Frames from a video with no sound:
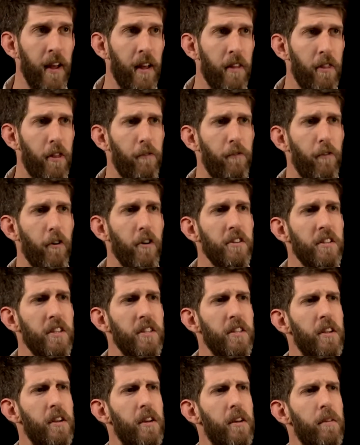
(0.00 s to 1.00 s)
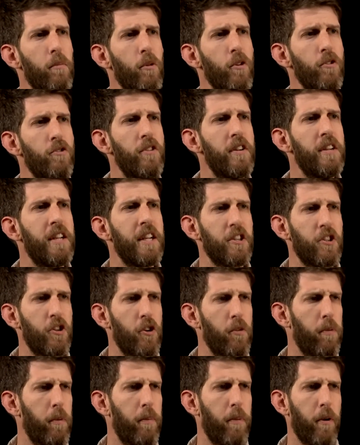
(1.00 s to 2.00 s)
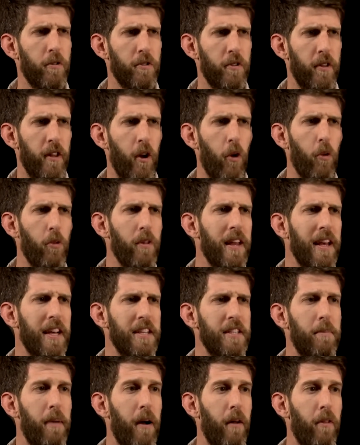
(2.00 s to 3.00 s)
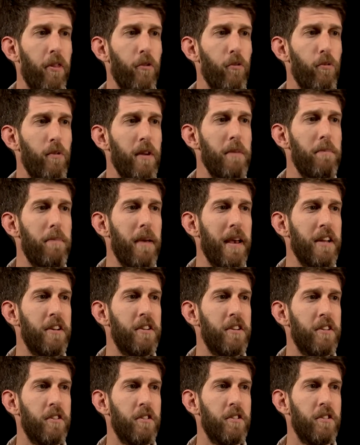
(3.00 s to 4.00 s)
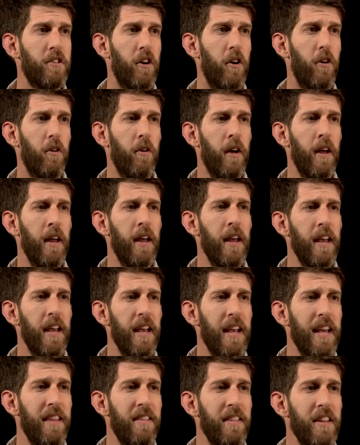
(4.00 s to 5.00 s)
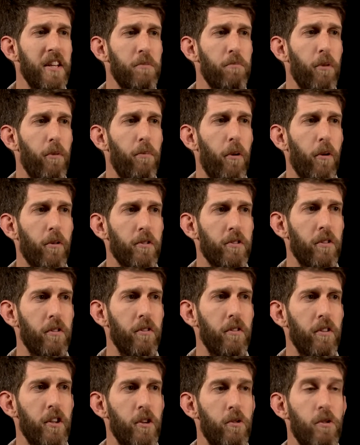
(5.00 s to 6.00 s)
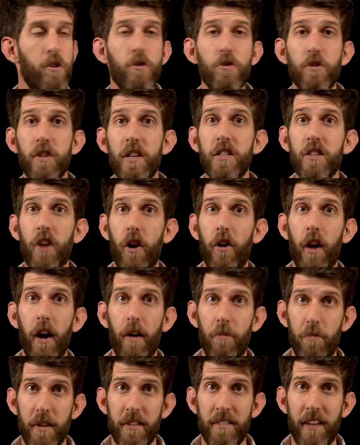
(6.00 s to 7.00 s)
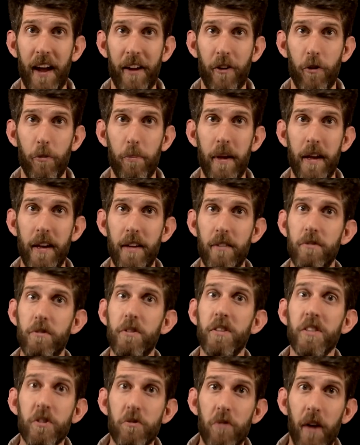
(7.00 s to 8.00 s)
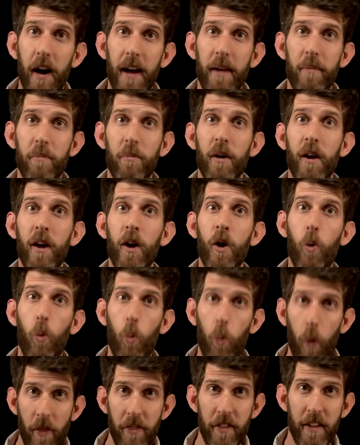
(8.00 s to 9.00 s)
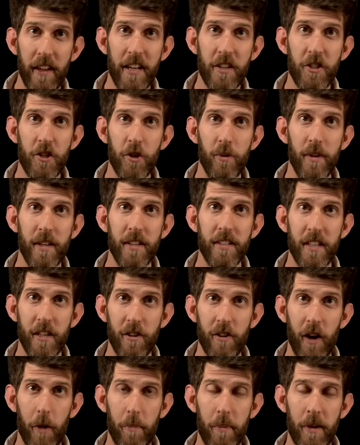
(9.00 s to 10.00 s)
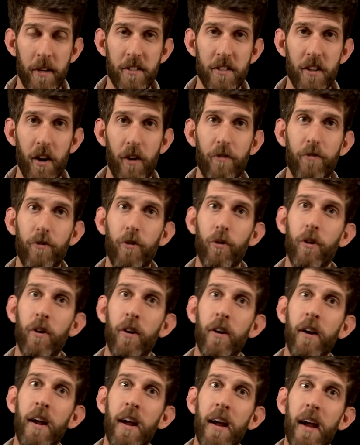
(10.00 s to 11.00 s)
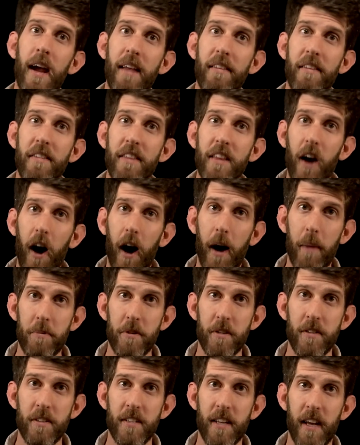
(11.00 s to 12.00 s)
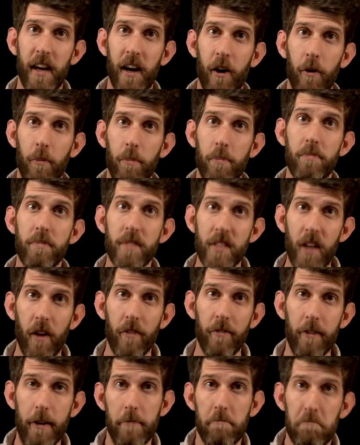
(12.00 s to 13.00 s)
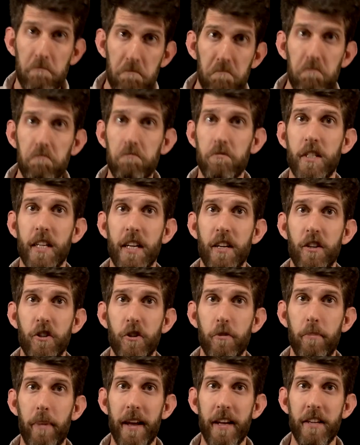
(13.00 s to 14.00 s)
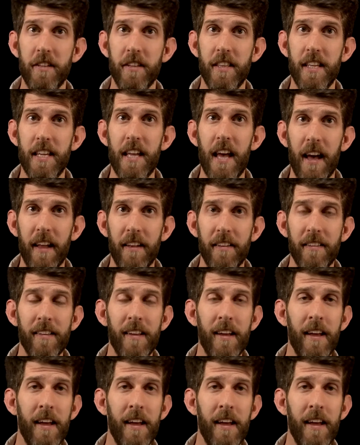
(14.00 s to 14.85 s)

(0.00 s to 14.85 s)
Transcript: The first is a more traditional proposal that only has about three pages or so. In this proposal, you usually start off with a title page, describe what the issue is that you're helping solve for, and then the options to help solve it. Signature page at the end.